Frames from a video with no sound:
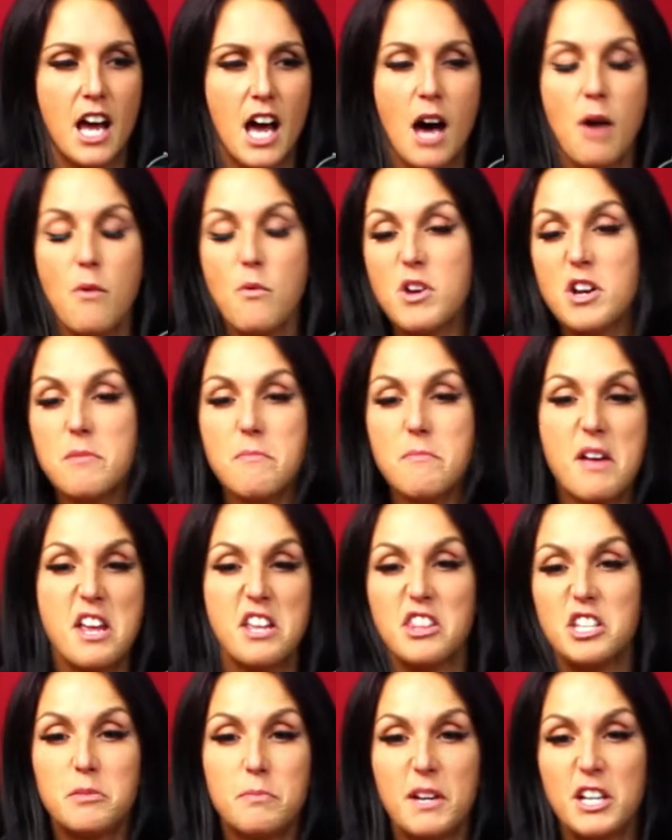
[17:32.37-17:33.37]
I want to make
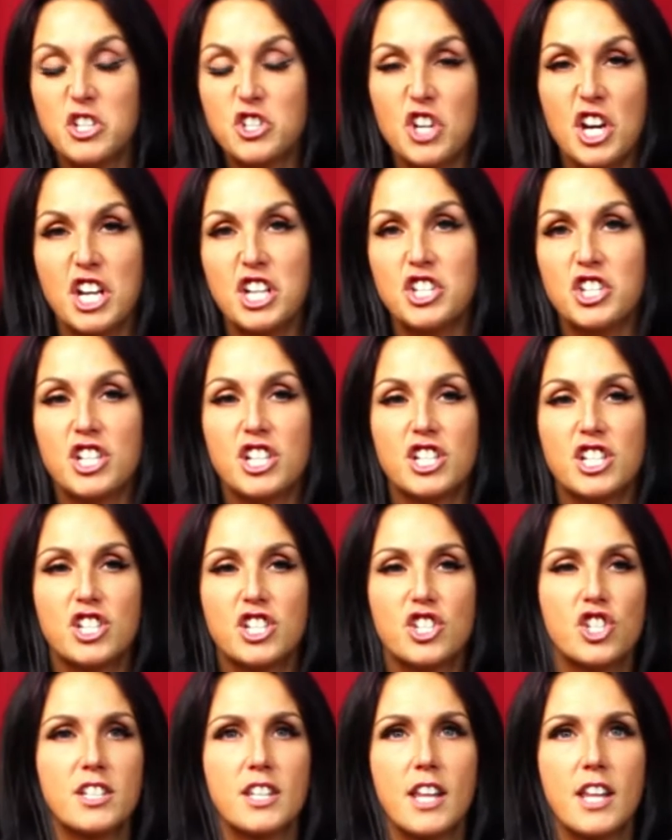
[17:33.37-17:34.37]
these big changes,
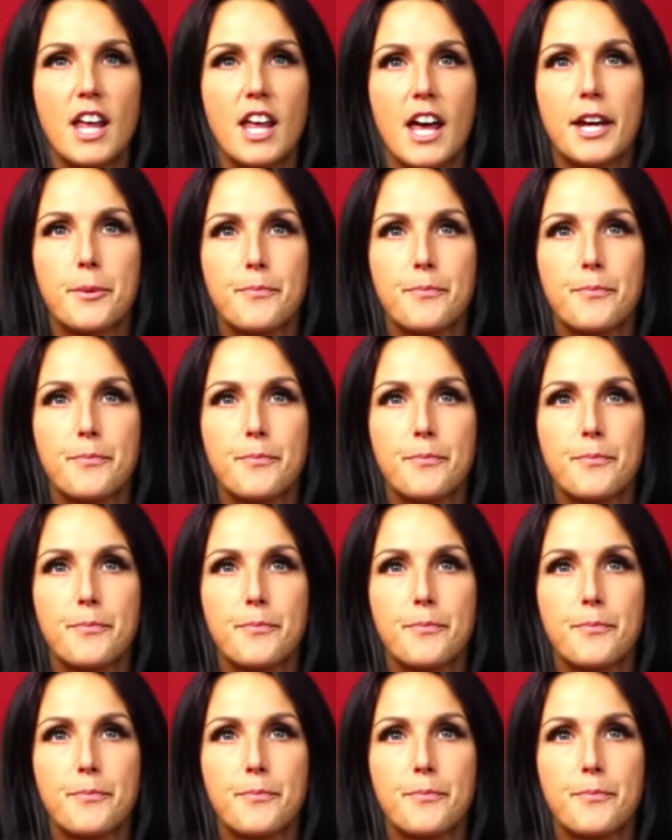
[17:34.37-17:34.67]
she's like,